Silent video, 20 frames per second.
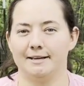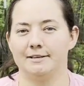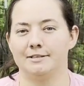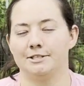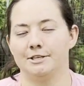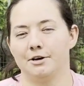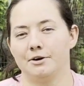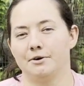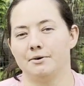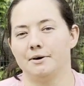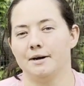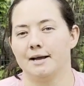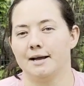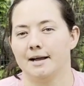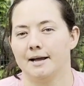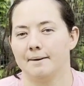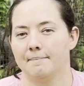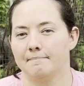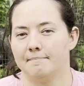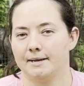So
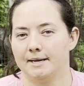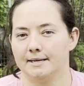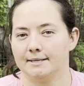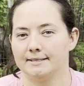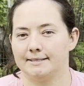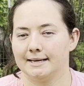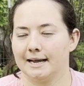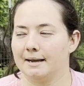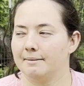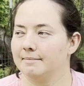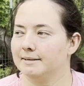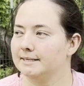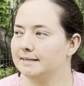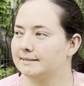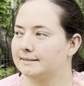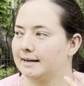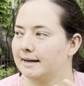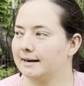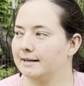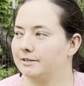me and Simon
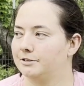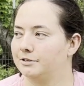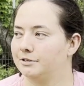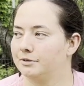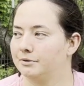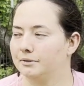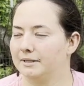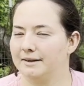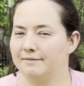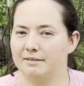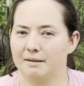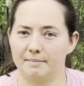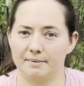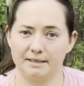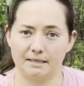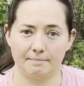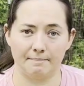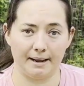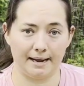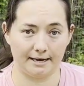decided to leave them in the
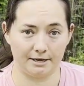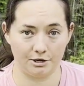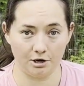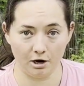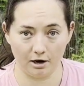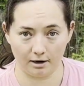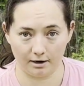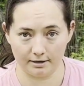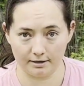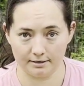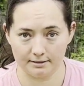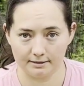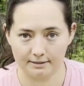backyard,